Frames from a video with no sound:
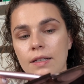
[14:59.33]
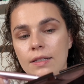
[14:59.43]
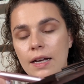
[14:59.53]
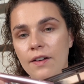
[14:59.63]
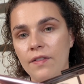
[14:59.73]

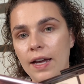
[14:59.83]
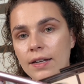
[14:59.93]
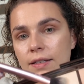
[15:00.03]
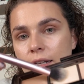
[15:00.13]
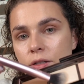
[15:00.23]

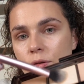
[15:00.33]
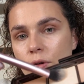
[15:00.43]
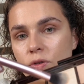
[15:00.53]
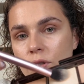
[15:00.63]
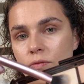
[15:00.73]
surface and sort
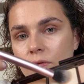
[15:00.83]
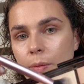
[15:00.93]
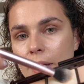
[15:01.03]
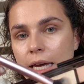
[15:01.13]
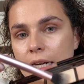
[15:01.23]
of just rub it